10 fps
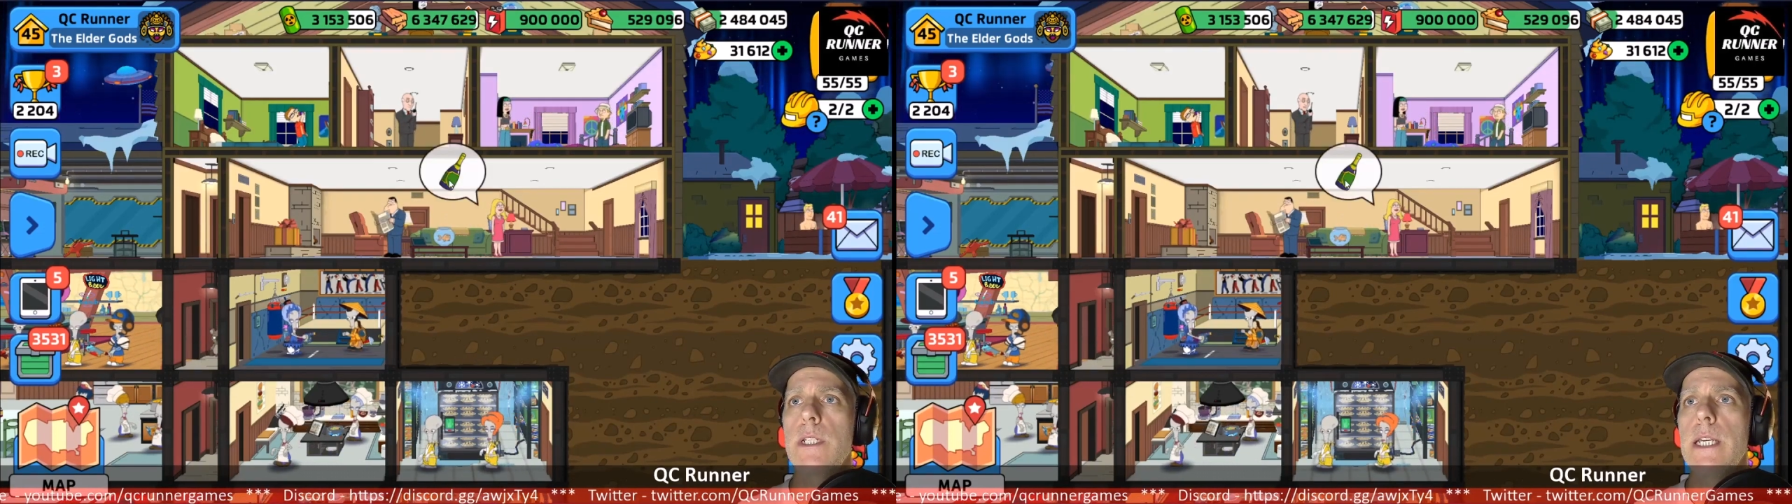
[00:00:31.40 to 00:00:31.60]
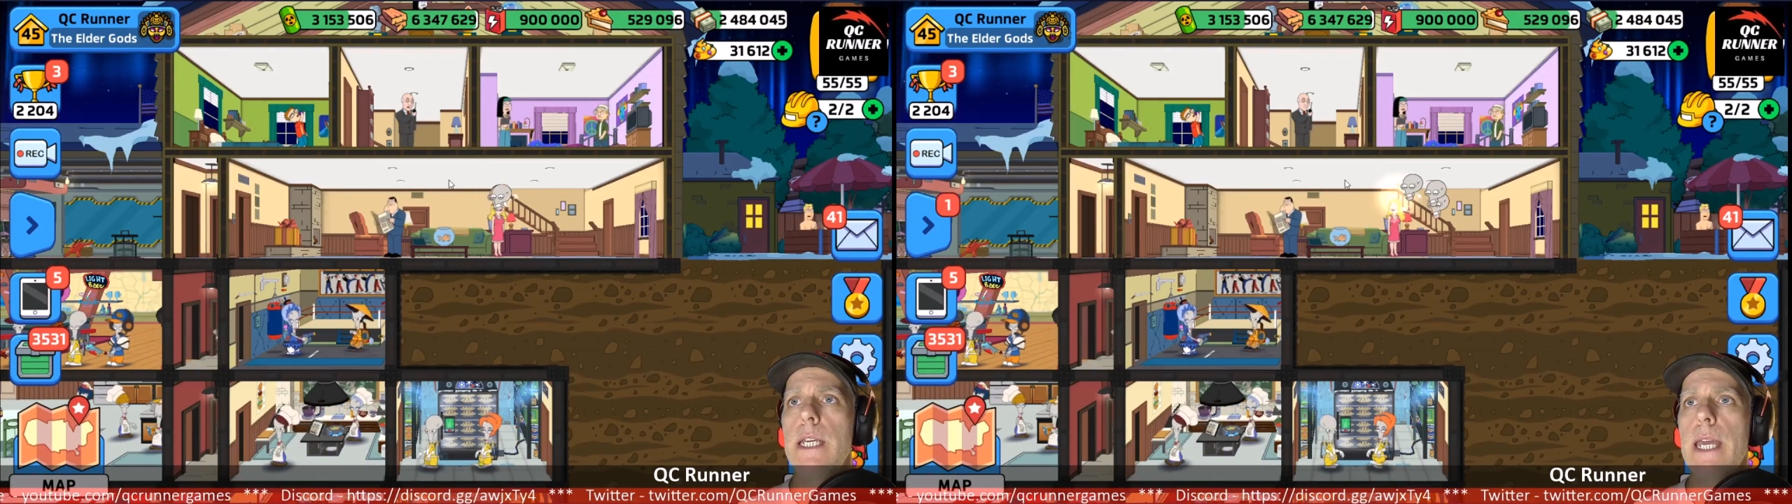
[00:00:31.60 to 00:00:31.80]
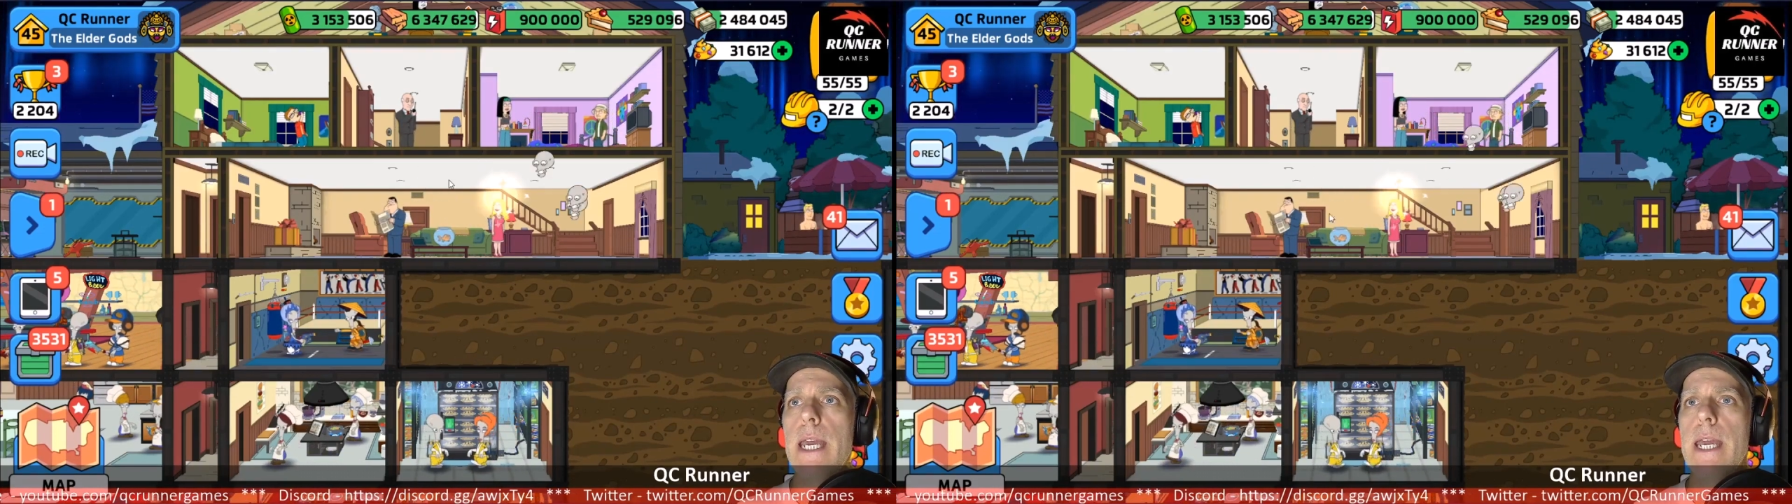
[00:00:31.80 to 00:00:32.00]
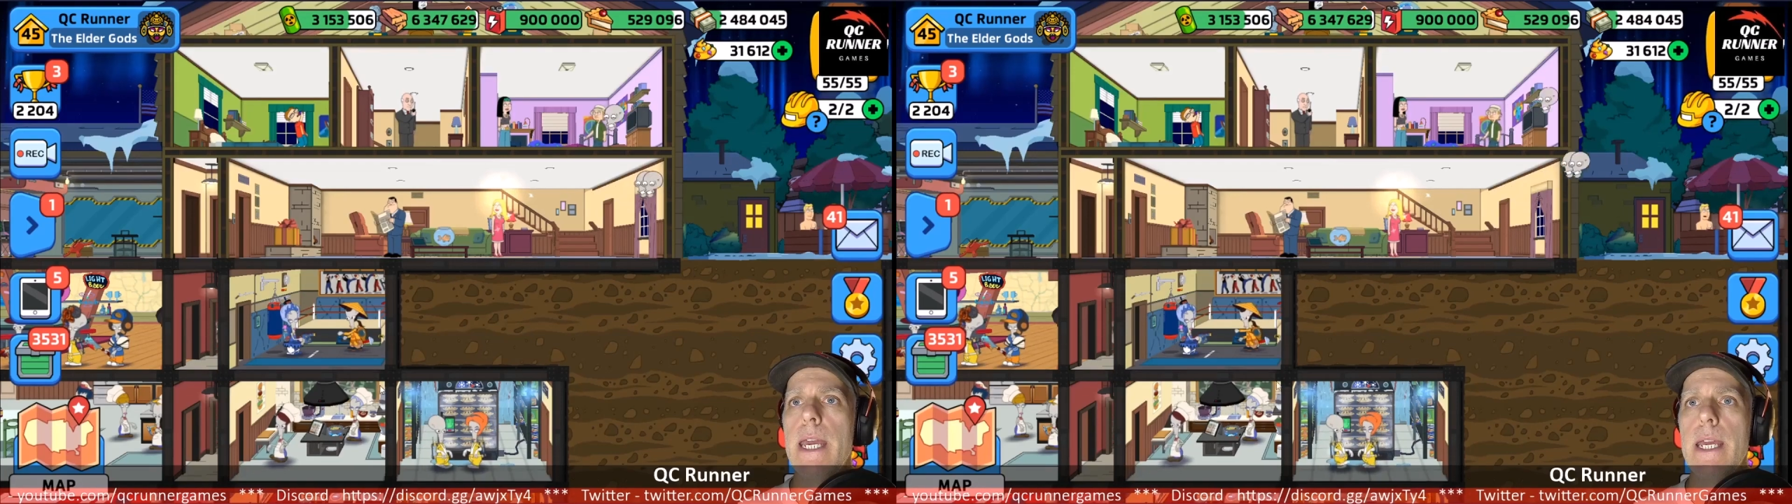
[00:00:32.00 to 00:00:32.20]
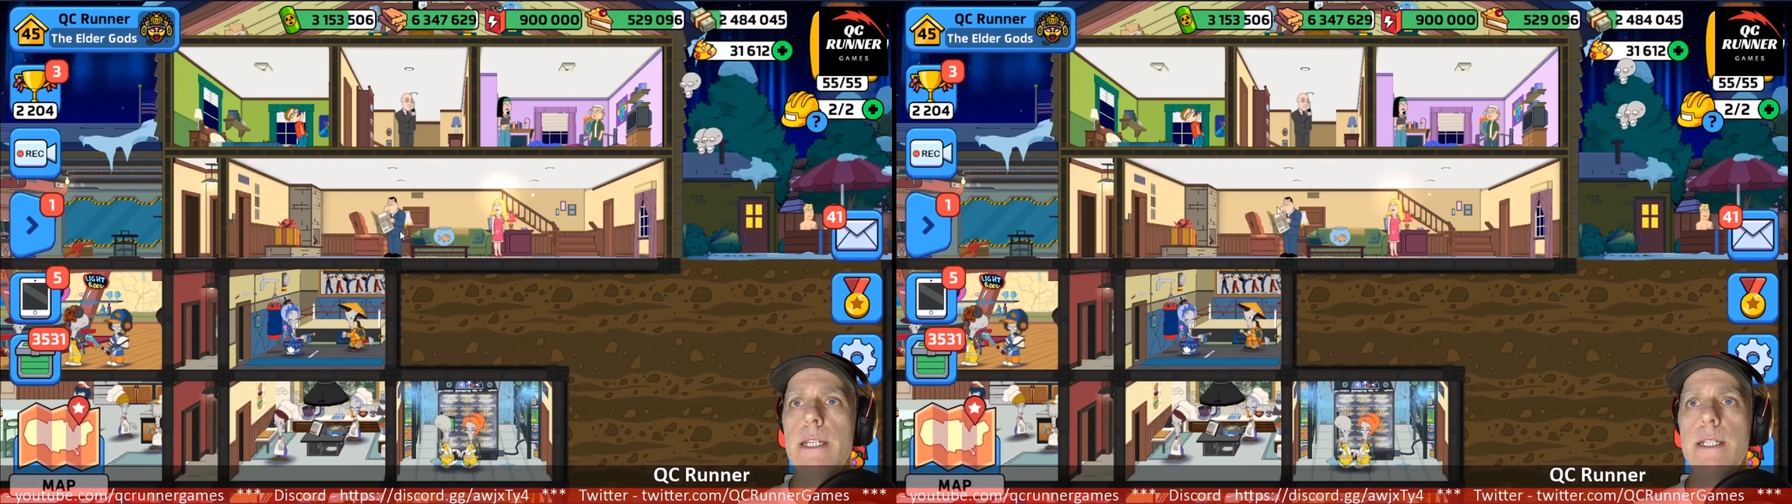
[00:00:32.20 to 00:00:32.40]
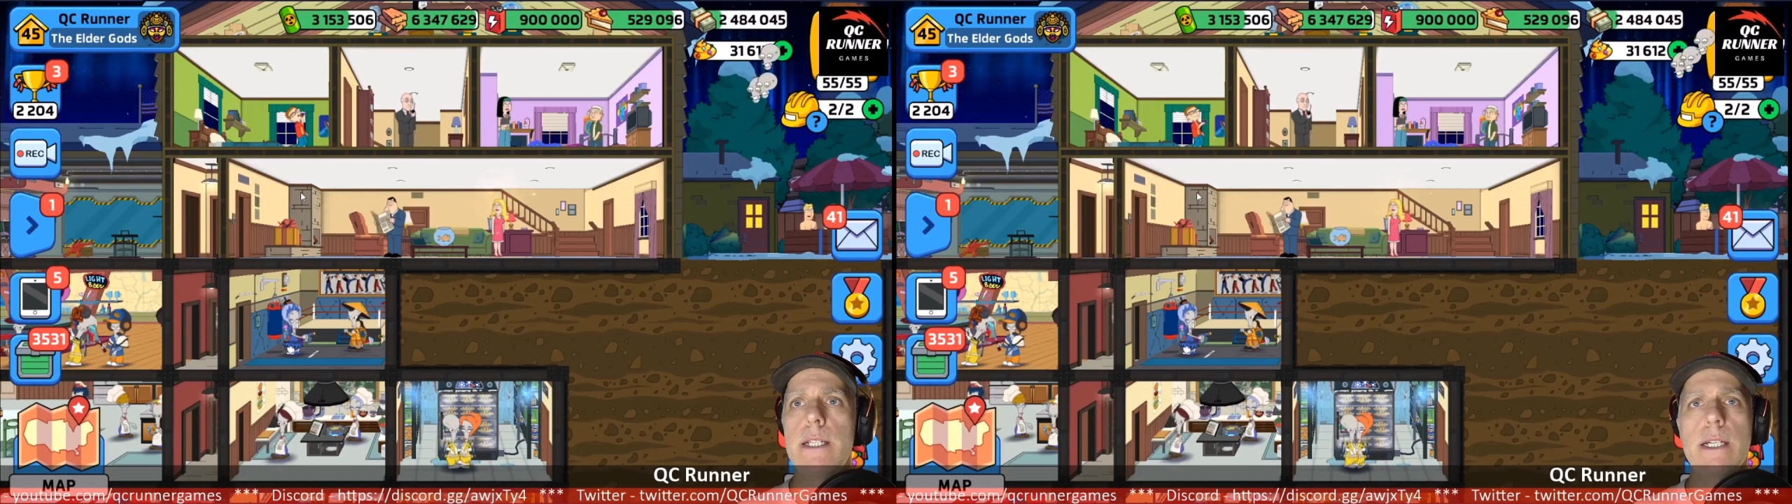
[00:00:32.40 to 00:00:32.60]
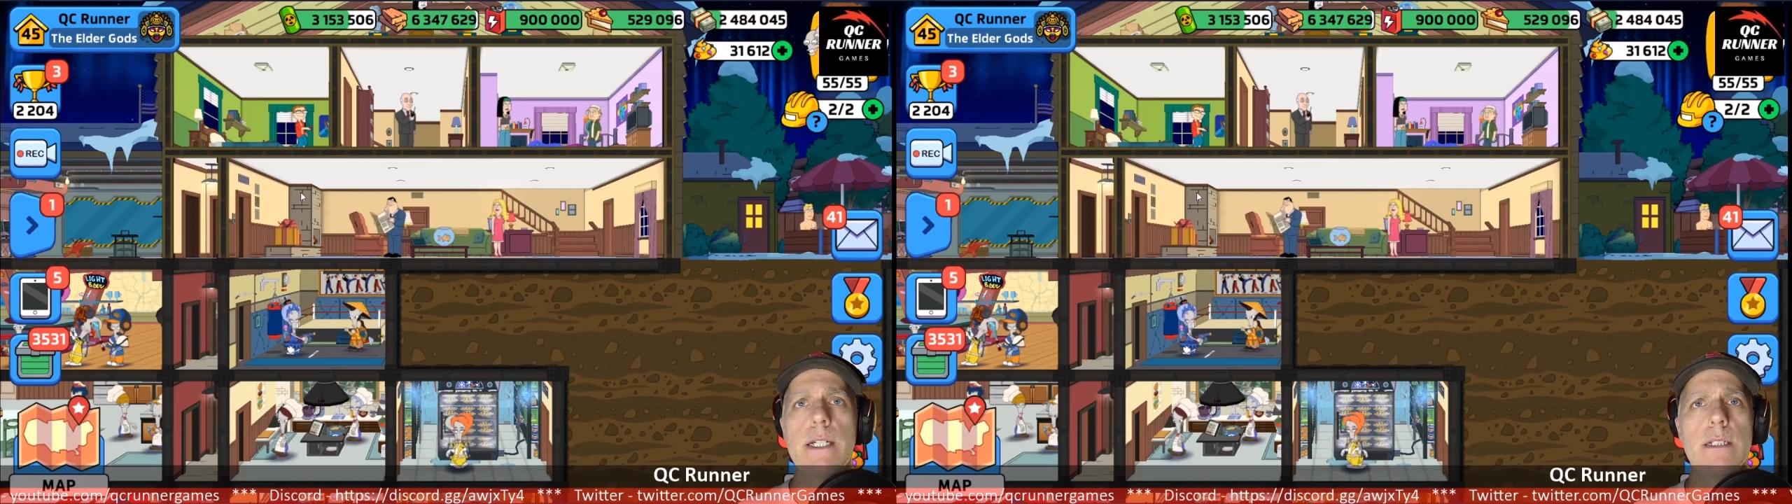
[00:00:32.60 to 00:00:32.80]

and uh,